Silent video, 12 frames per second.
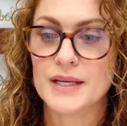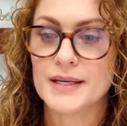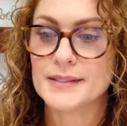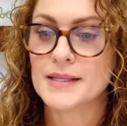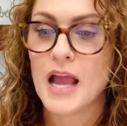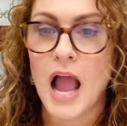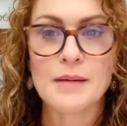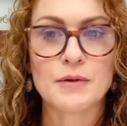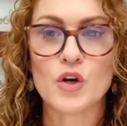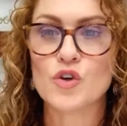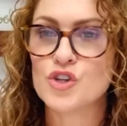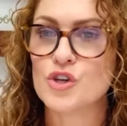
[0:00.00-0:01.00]
is I'm
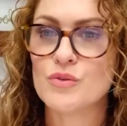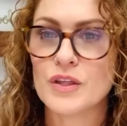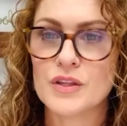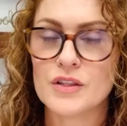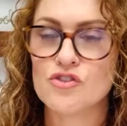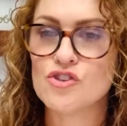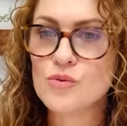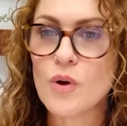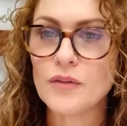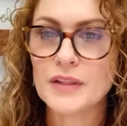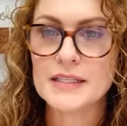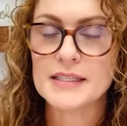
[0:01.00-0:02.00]
going to do
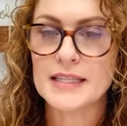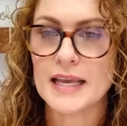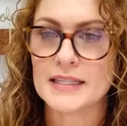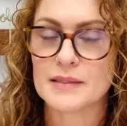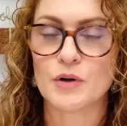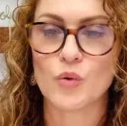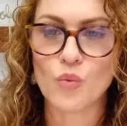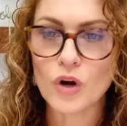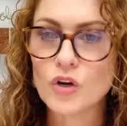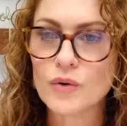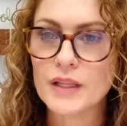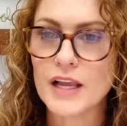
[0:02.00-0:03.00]
all these things. I'm going to
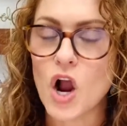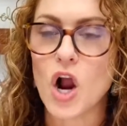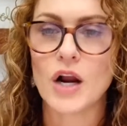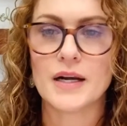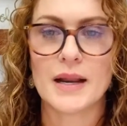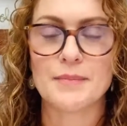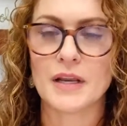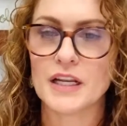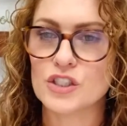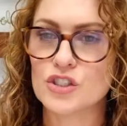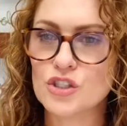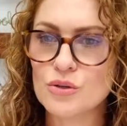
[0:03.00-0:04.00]
work really hard and I'm going
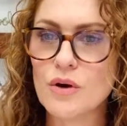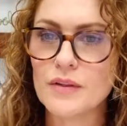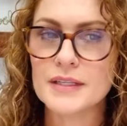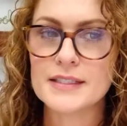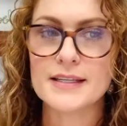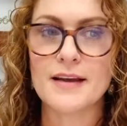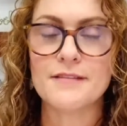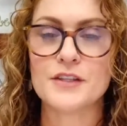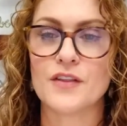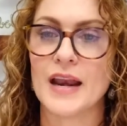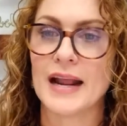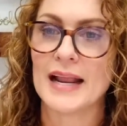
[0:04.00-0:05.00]
to do all this stuff
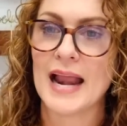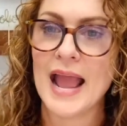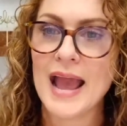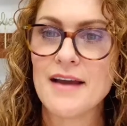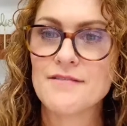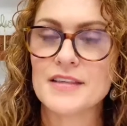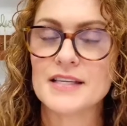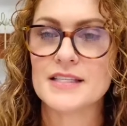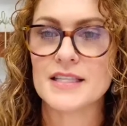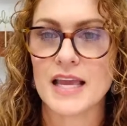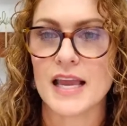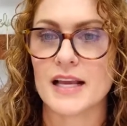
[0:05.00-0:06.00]
so that I can have these
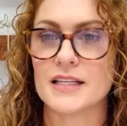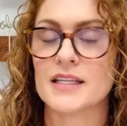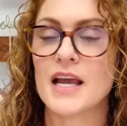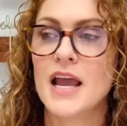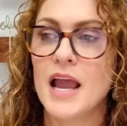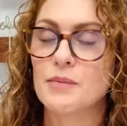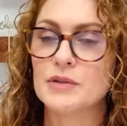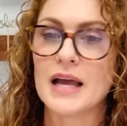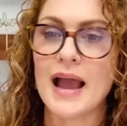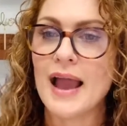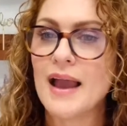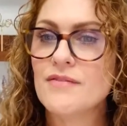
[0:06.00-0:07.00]
things. And once
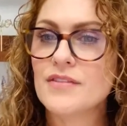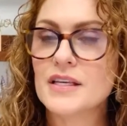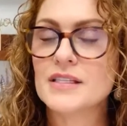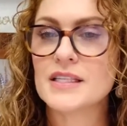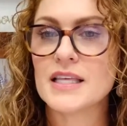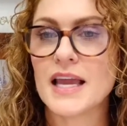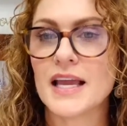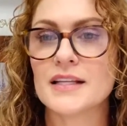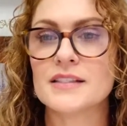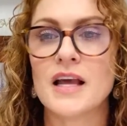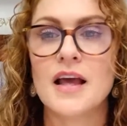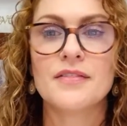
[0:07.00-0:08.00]
I have these
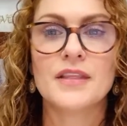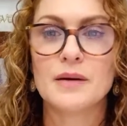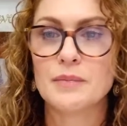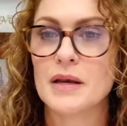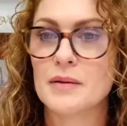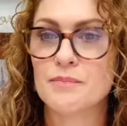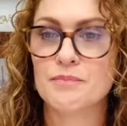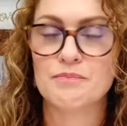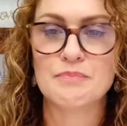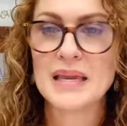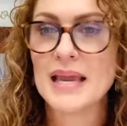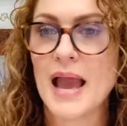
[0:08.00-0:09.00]
things, then I'm going to
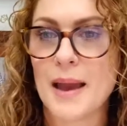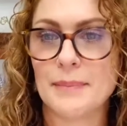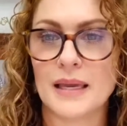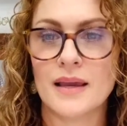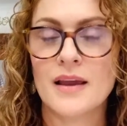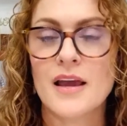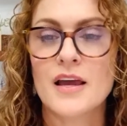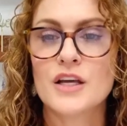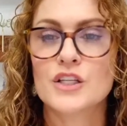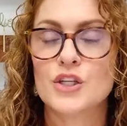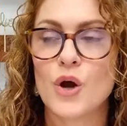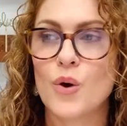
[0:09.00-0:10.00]
be happy.
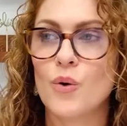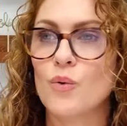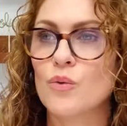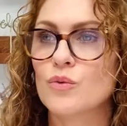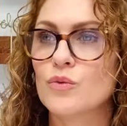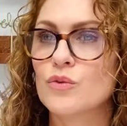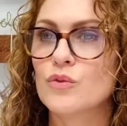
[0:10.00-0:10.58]
So